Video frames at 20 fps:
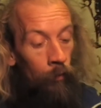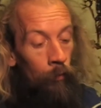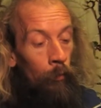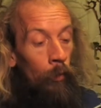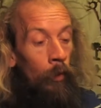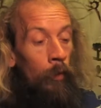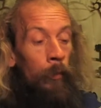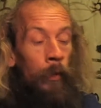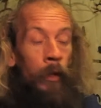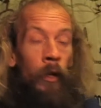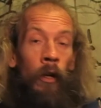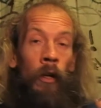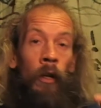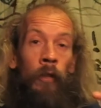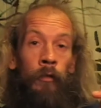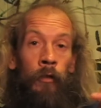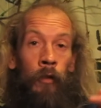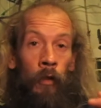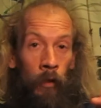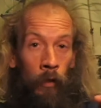what have we
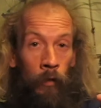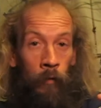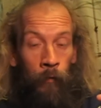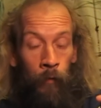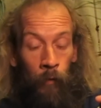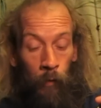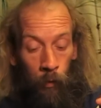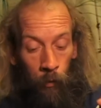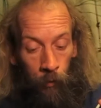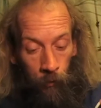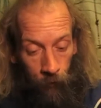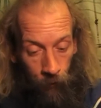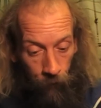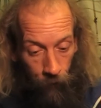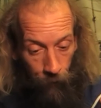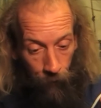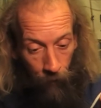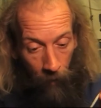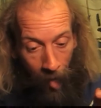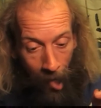got to look forward
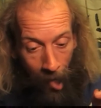to?